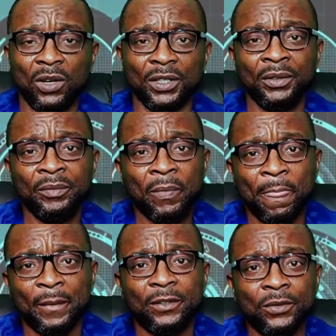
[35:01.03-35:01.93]
Thank
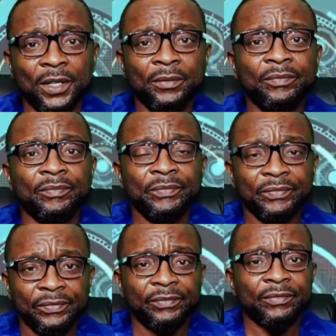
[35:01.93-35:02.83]
you, Mayegun.
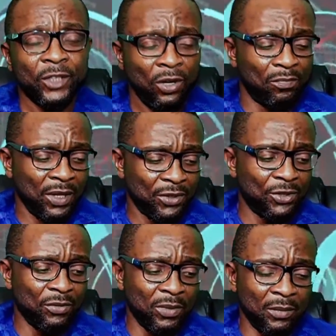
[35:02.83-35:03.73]
In fact, you always give me
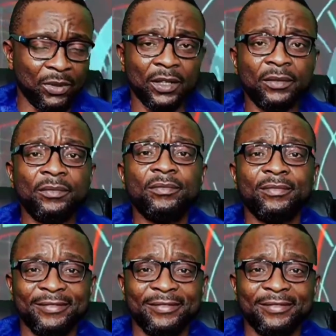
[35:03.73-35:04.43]
that ginger all the